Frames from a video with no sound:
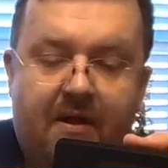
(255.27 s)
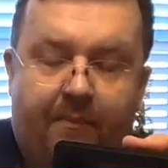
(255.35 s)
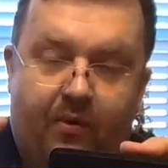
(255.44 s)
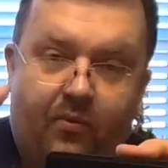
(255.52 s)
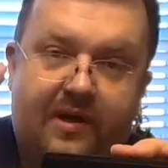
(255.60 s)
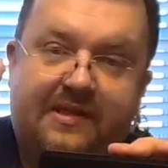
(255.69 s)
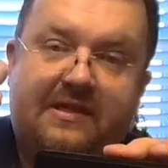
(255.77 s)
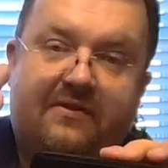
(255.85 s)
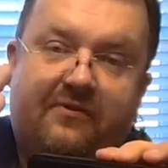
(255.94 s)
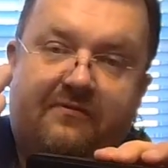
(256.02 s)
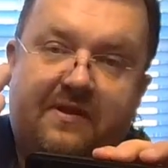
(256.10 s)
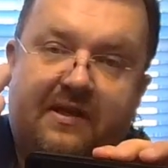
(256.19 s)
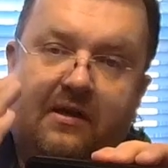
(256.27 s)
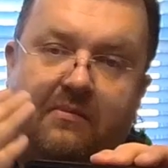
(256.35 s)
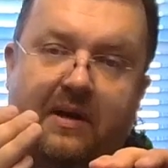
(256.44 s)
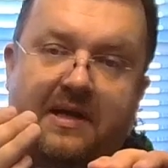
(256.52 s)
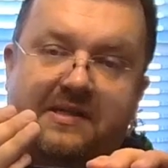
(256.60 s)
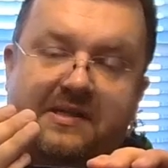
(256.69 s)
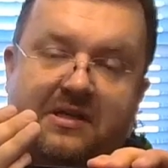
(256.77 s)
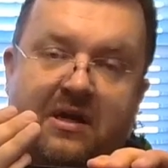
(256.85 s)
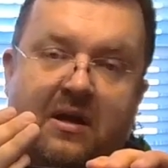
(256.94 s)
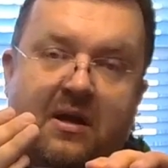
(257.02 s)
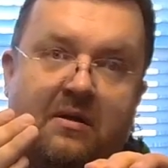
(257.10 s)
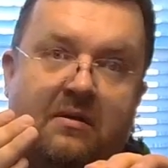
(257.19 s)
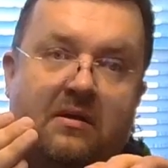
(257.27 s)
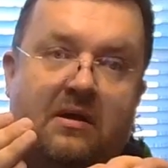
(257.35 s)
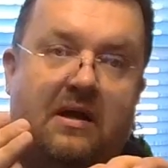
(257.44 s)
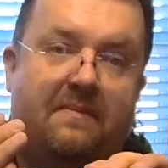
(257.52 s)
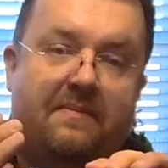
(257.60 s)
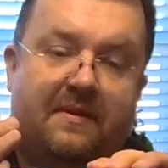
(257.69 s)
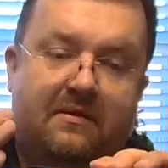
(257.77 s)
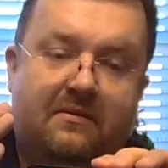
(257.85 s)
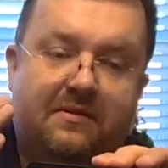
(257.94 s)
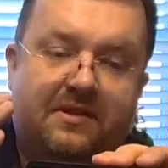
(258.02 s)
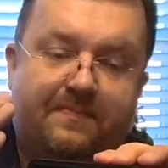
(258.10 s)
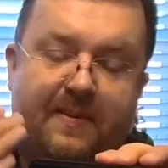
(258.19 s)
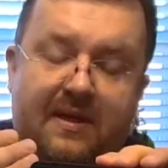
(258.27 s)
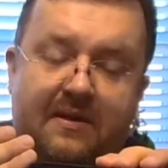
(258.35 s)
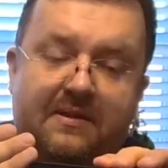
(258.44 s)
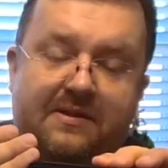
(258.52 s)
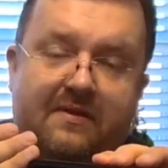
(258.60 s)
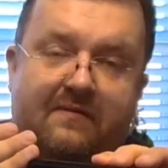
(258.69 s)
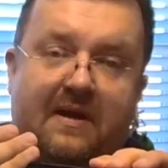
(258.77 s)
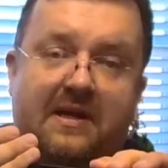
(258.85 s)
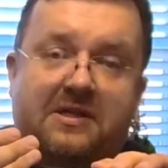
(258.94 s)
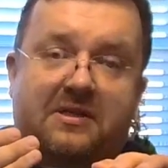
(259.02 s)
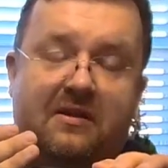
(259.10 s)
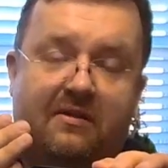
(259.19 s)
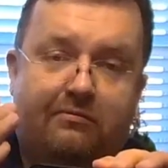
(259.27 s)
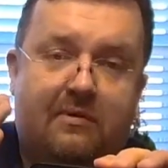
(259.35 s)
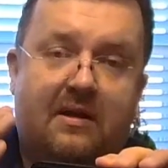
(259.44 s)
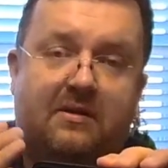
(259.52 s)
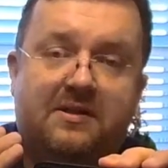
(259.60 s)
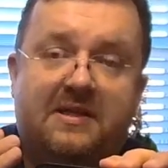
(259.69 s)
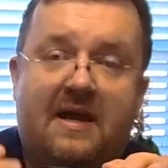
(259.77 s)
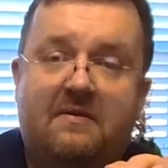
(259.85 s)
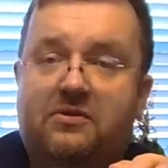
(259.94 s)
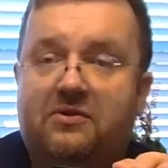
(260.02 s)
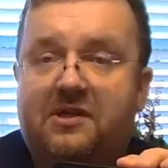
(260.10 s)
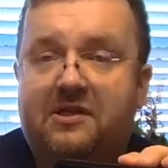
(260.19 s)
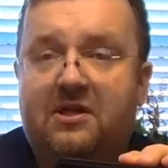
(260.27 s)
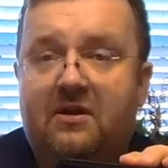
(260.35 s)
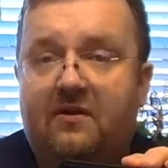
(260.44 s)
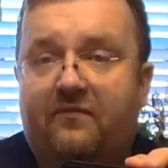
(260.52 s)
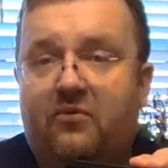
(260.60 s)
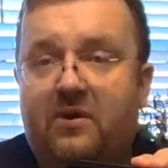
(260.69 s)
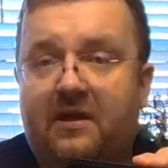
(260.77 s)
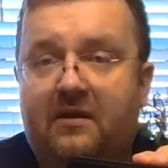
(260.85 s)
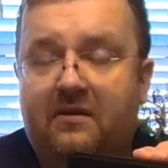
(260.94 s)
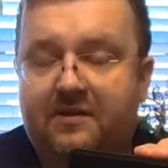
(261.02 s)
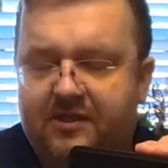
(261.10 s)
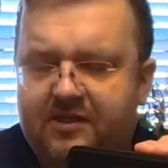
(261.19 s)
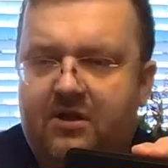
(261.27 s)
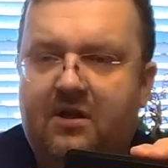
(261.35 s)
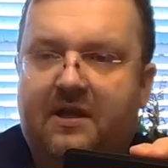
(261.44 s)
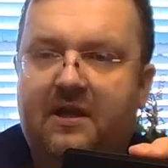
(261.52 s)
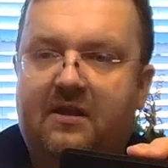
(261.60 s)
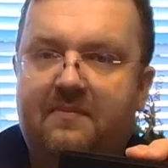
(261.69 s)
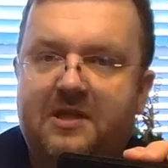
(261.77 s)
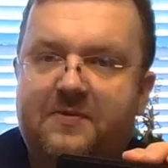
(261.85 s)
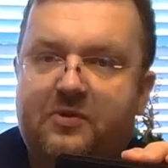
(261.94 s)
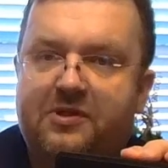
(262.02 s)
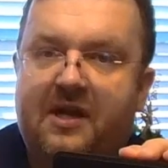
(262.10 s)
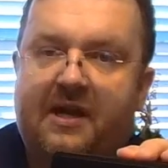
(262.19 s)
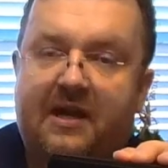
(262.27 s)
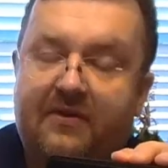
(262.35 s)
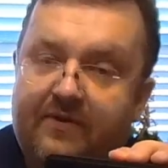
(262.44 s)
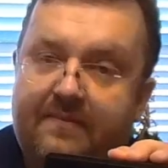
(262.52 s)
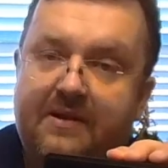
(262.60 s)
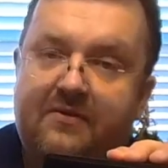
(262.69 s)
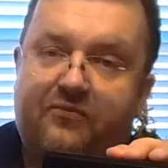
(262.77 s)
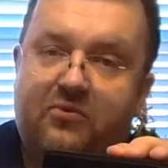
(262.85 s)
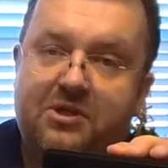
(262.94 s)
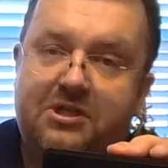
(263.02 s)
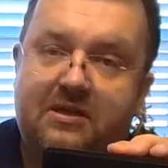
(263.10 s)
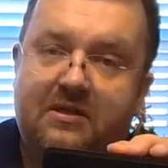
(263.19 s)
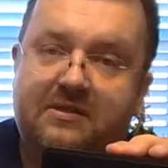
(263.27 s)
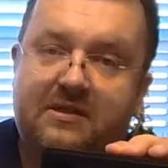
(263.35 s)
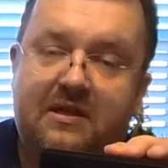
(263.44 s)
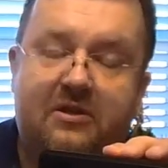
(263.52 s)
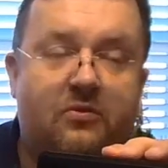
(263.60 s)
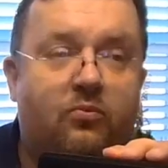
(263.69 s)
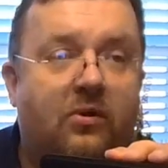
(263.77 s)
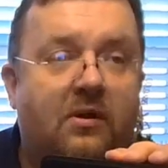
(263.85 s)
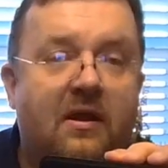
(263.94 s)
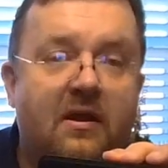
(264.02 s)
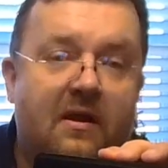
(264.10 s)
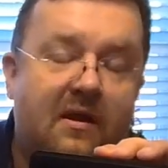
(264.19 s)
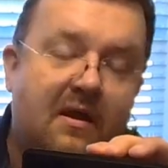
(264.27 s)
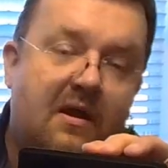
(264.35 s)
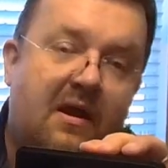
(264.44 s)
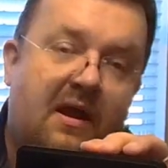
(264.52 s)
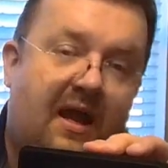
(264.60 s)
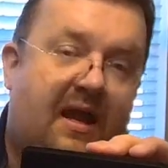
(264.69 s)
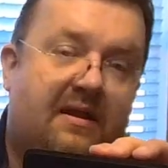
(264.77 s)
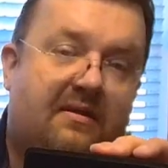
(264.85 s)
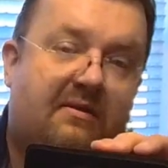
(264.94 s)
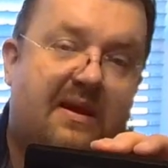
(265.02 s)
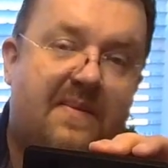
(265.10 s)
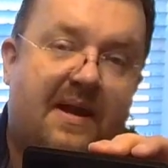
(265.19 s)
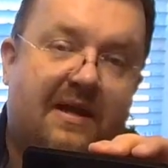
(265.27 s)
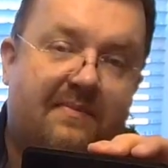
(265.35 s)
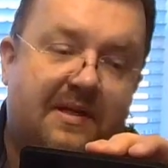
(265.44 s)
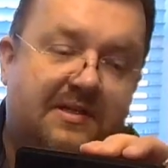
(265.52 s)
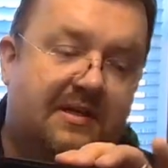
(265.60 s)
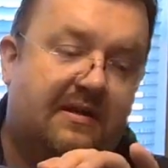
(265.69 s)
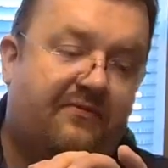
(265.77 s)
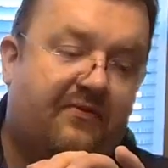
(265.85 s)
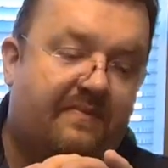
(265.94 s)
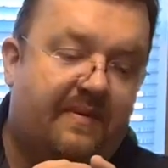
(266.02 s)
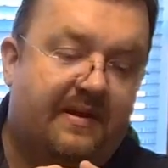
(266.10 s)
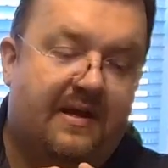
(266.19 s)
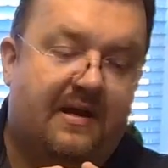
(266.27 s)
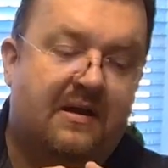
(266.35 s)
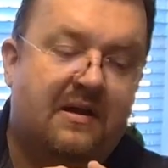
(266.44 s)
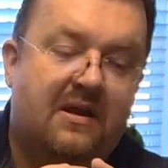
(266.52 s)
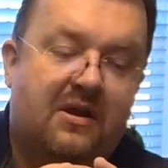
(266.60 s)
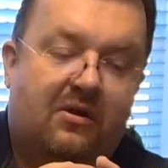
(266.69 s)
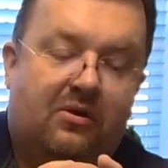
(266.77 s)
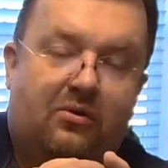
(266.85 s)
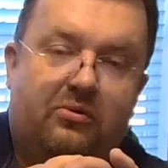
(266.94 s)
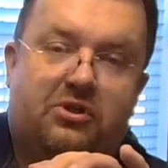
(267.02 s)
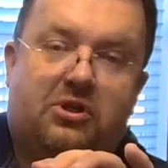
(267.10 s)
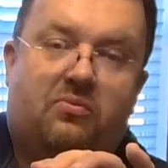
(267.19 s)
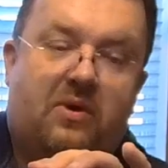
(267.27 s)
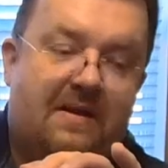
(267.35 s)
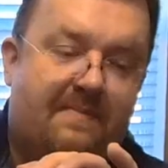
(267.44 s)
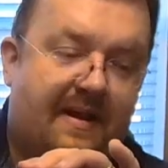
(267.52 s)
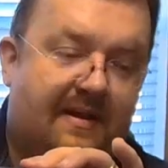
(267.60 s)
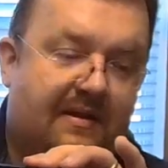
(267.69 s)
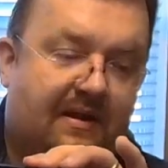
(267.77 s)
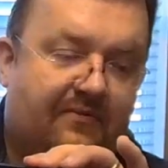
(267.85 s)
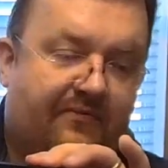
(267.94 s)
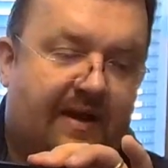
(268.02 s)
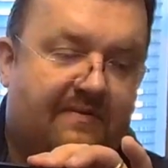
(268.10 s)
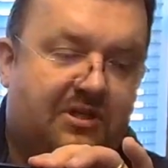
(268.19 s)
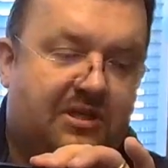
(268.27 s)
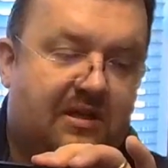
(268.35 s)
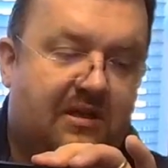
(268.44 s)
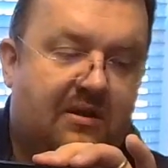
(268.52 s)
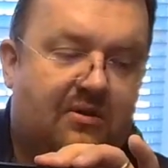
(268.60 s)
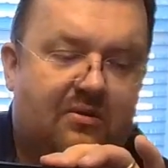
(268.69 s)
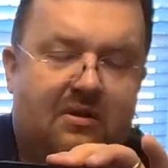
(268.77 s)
But once that 50 gigabytes is gone, the speed on this device throttles down to 600 kilobits per second if I'm on a 4G LTE network, and 3 megabits if I'm on a ultra wideband 5G